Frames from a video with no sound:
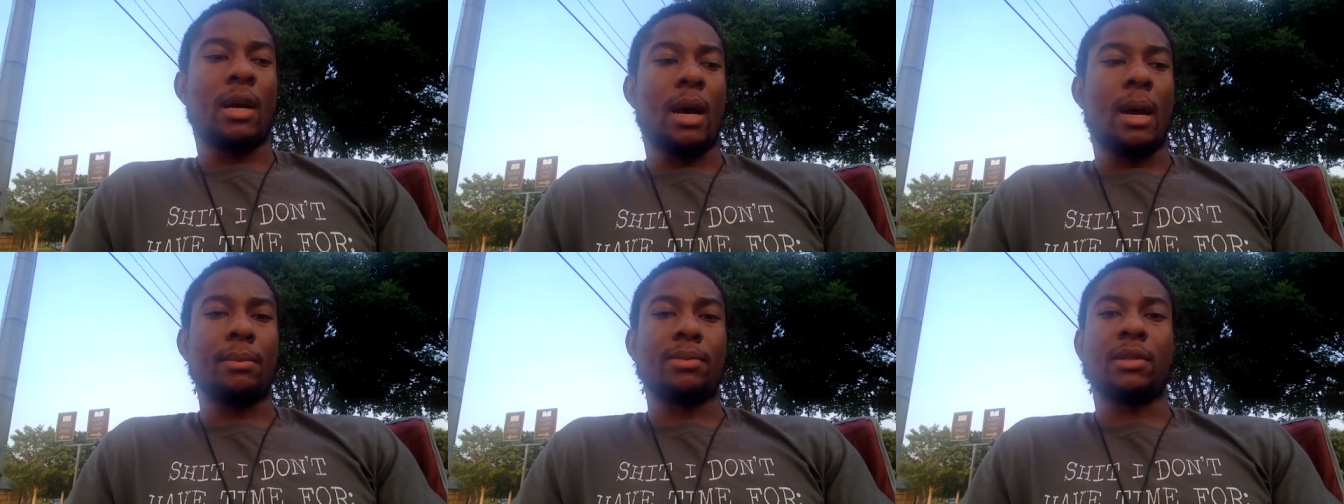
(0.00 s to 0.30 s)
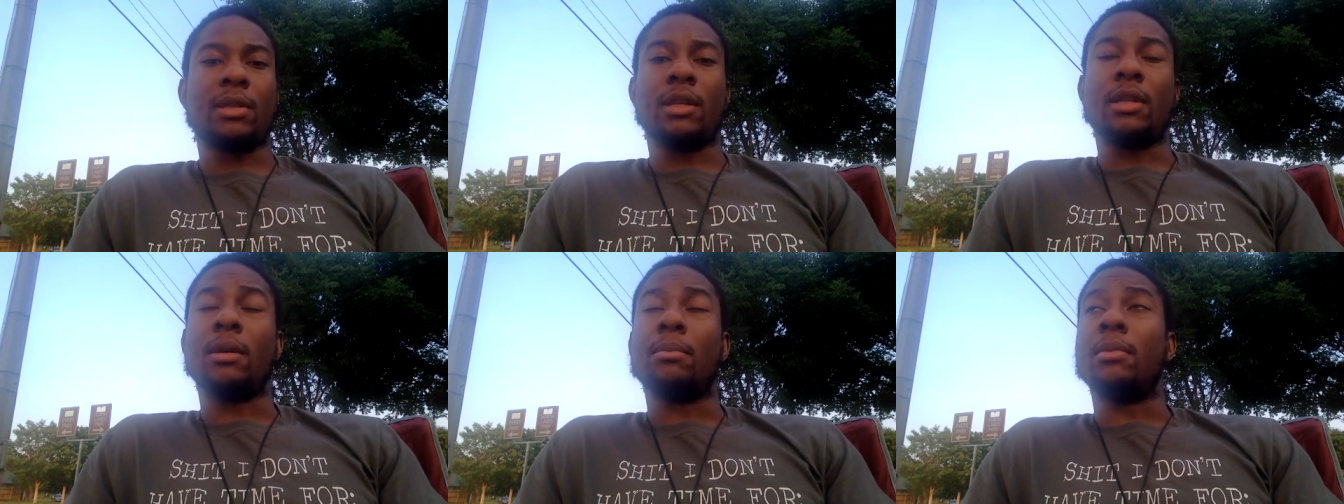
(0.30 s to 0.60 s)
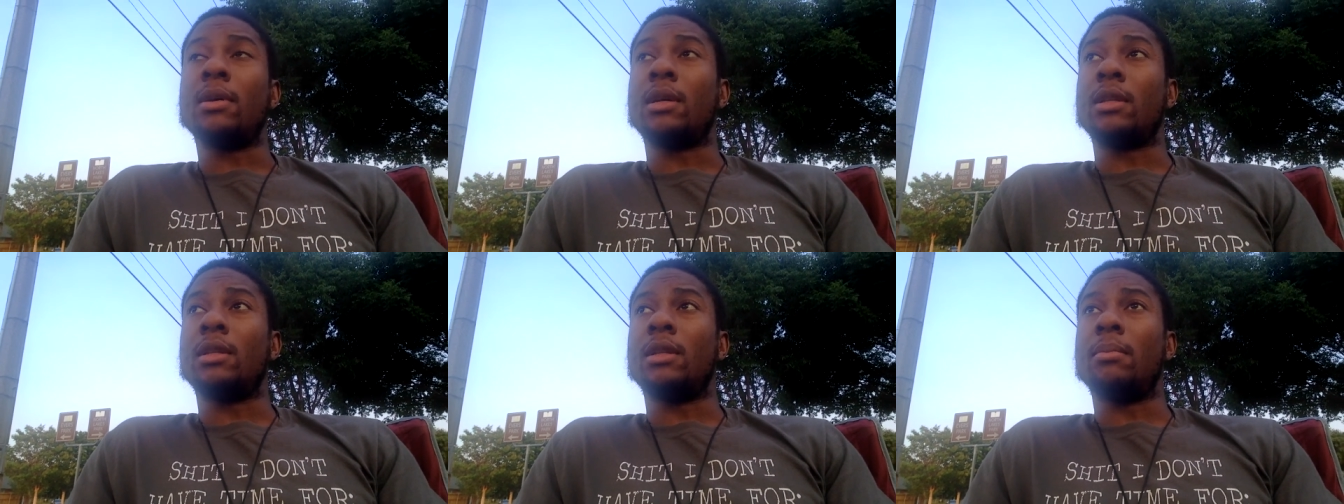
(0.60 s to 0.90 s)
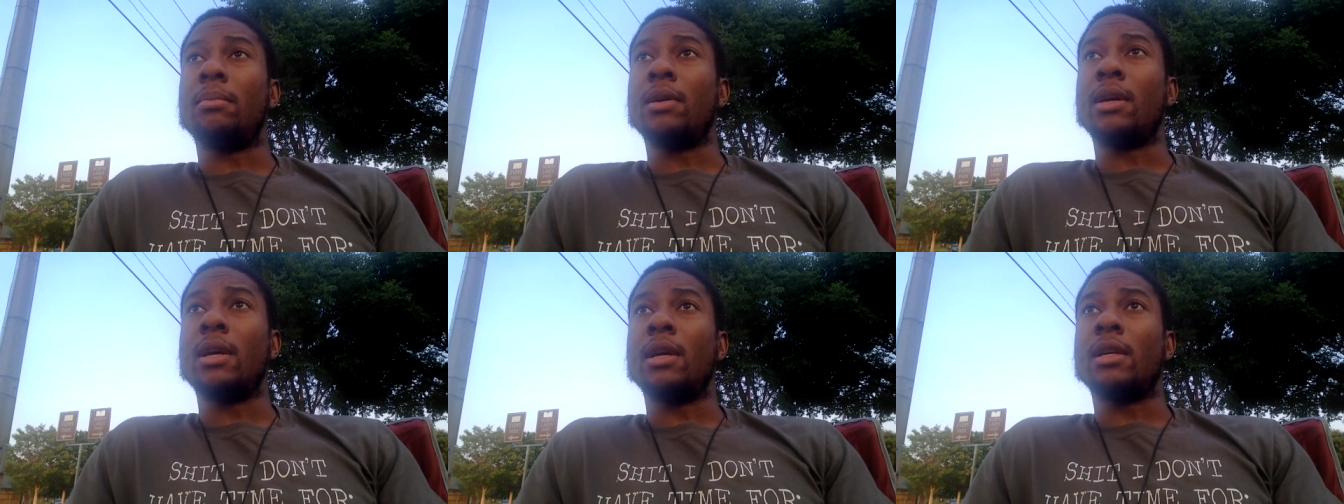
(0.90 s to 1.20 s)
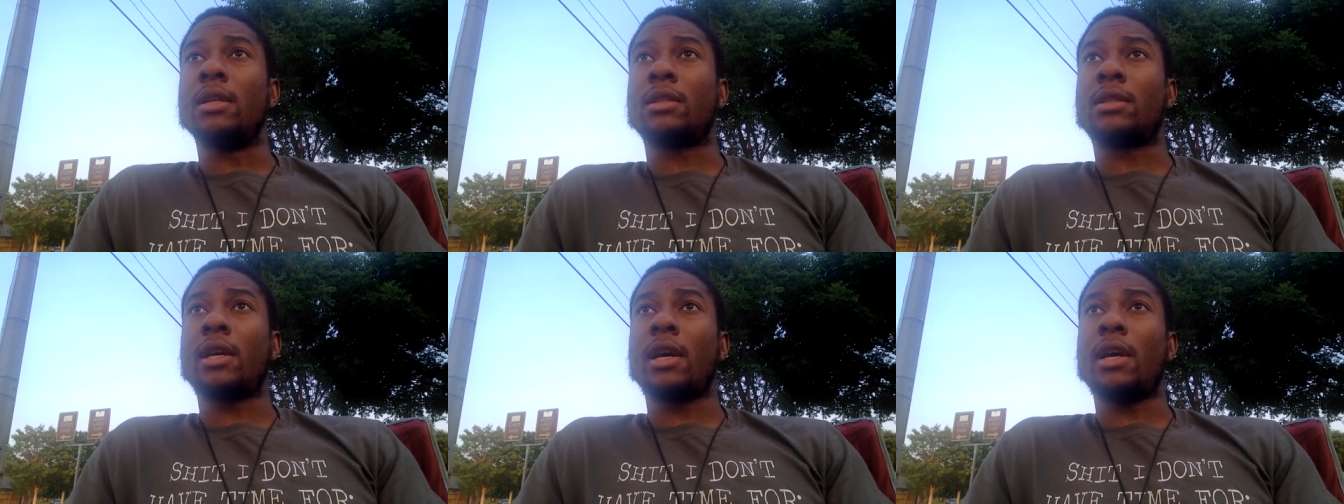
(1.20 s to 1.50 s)
I'm seeing the
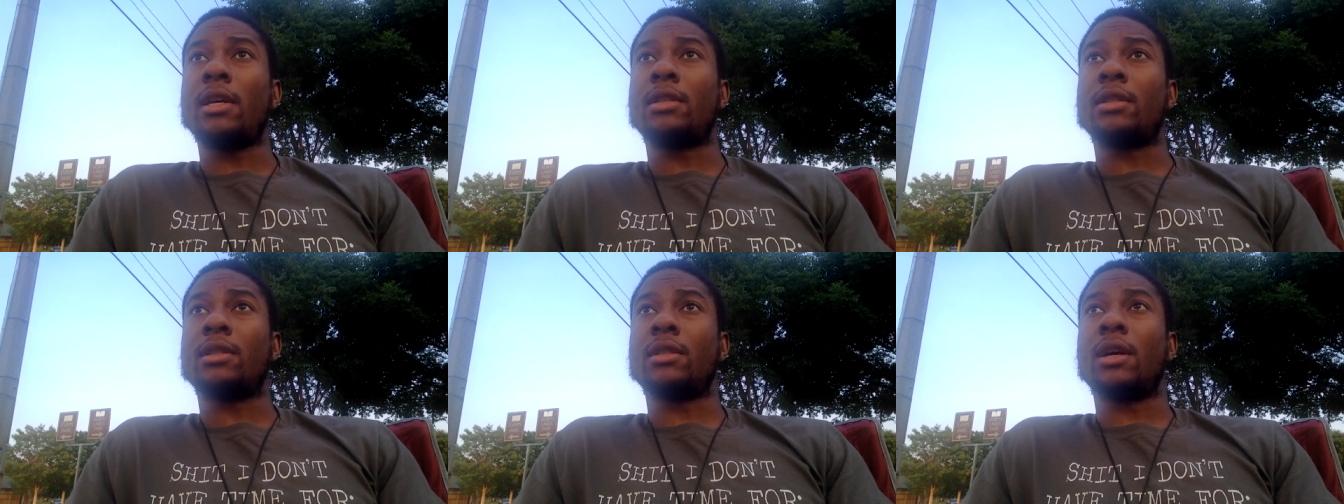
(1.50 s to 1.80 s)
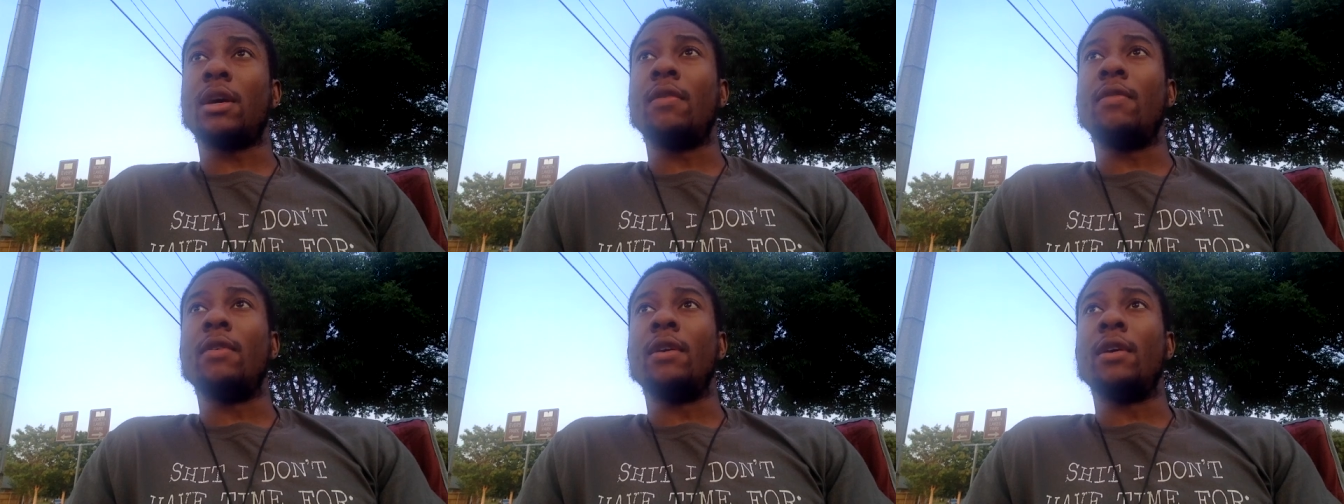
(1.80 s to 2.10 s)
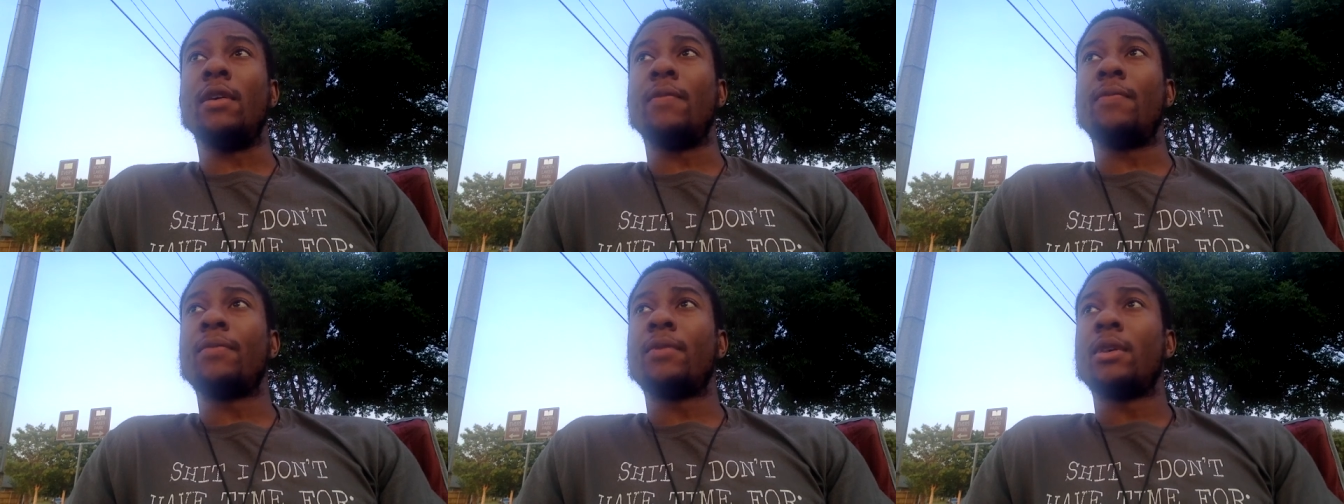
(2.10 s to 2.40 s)
beginning stages of it.